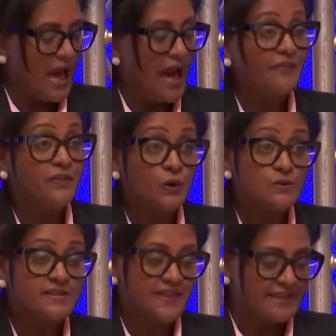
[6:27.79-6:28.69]
are
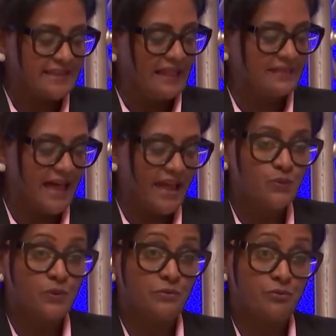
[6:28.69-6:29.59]
those that
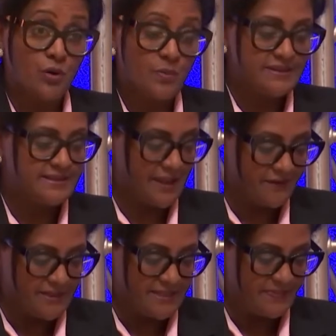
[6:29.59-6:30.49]
align with robust
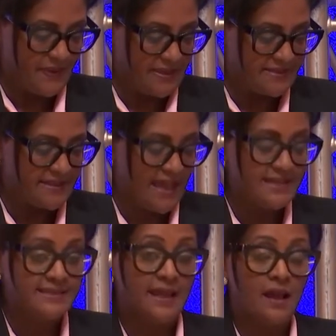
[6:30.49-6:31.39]
evidence base
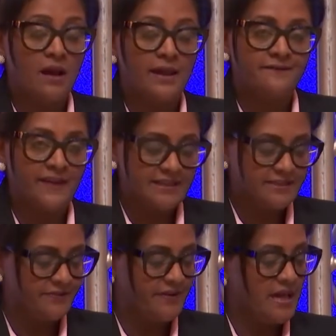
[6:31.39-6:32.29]
and
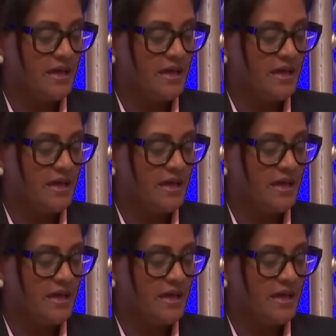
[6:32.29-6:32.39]
effective